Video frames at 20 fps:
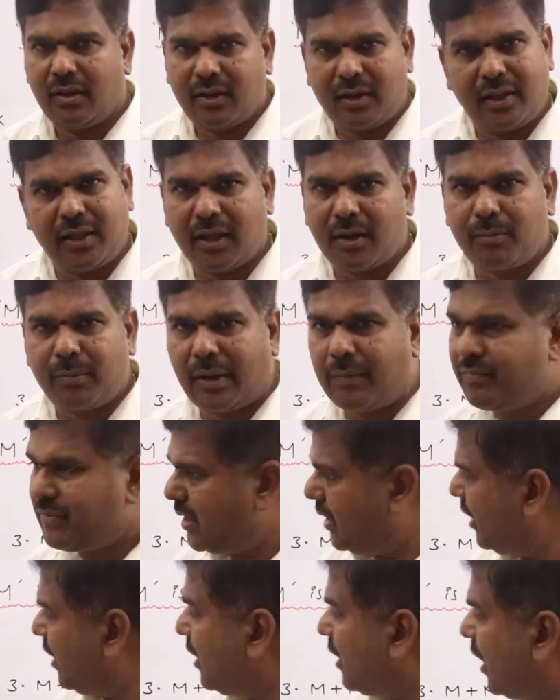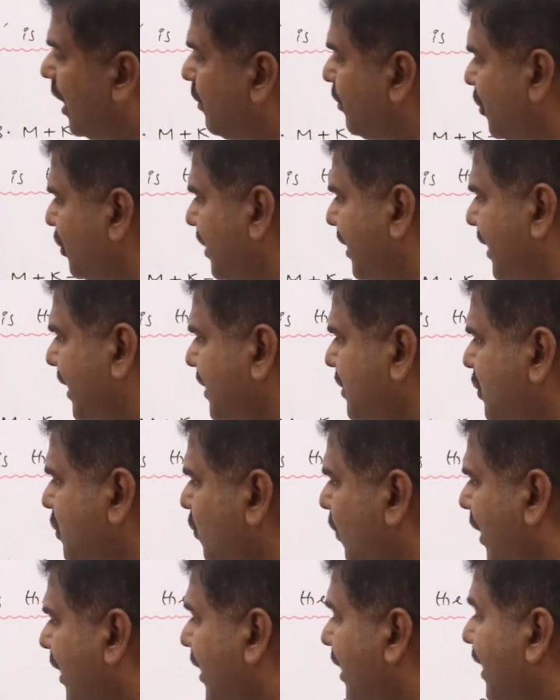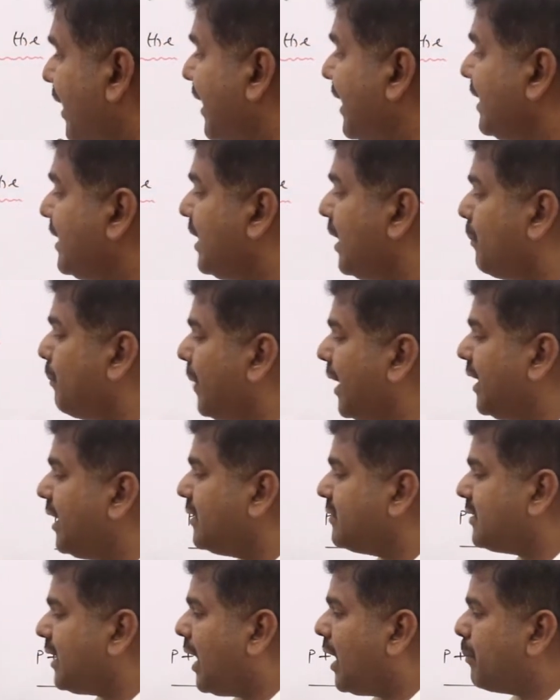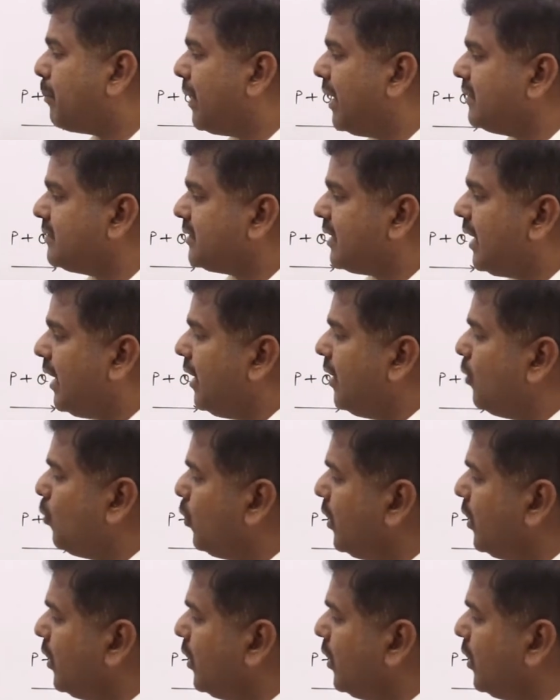Clear, ma? Come to the next one. M minus R plus K.